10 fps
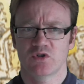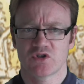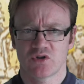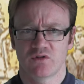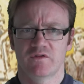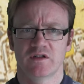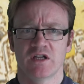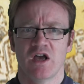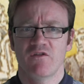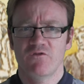that would solve things.
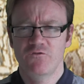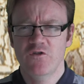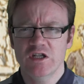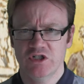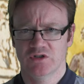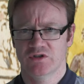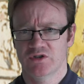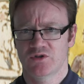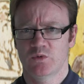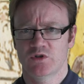
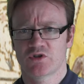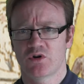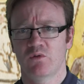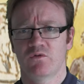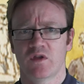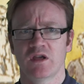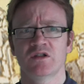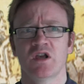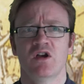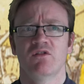Visions would solve things